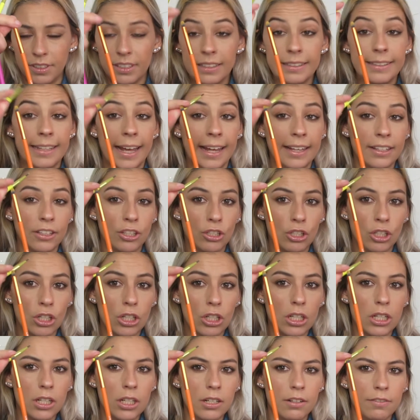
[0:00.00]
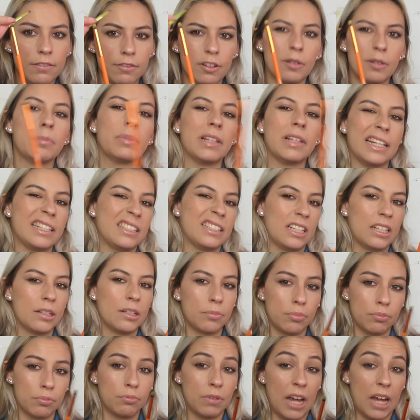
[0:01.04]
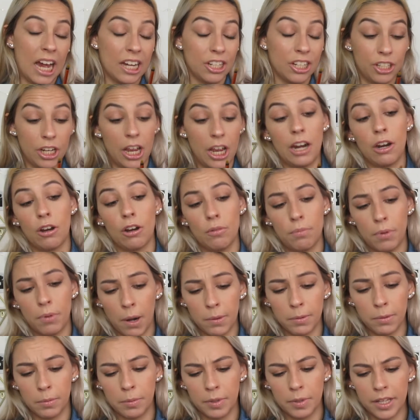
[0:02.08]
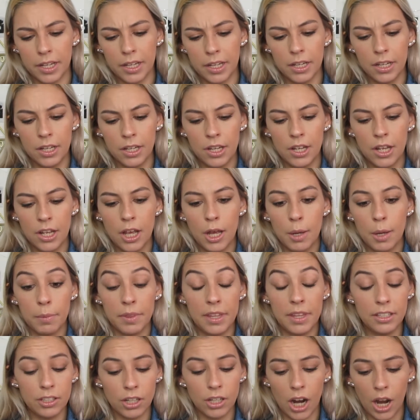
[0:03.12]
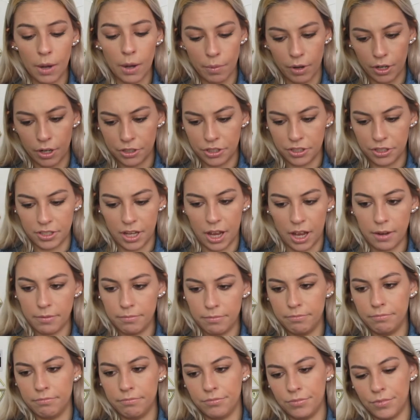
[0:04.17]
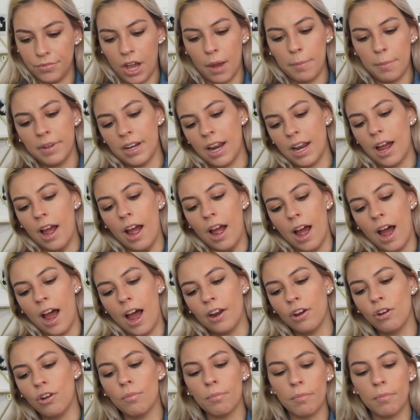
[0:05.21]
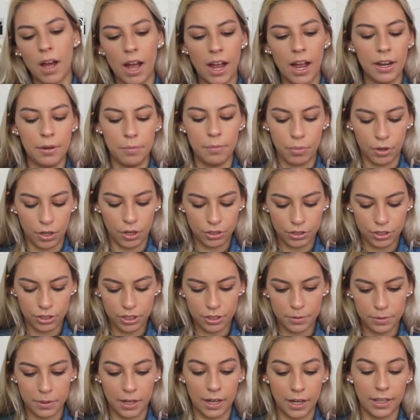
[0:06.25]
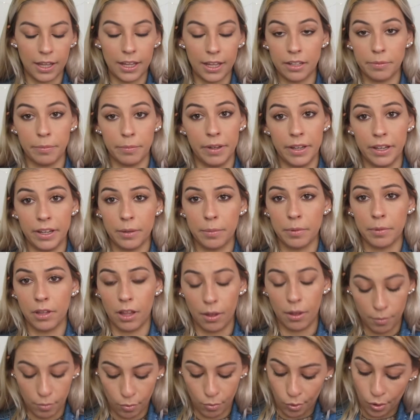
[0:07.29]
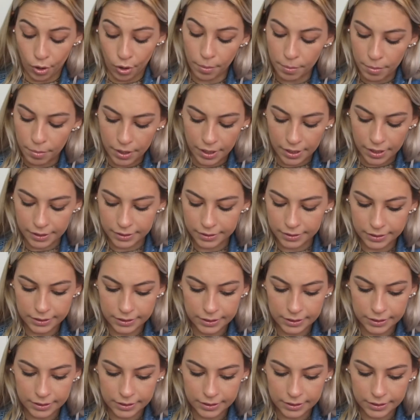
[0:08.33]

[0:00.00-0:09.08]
denser for placing shadow probably. These are eye brushes. I've I mean, I, I don't mind brushes, but I like makeup a lot more, but